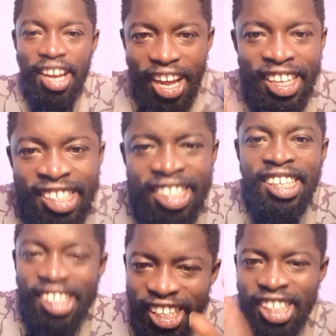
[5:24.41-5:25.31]
esi
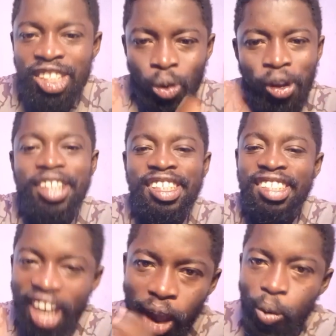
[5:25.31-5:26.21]
is correcting
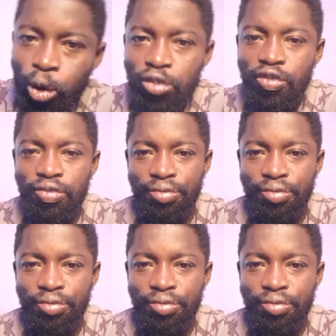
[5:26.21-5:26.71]
the award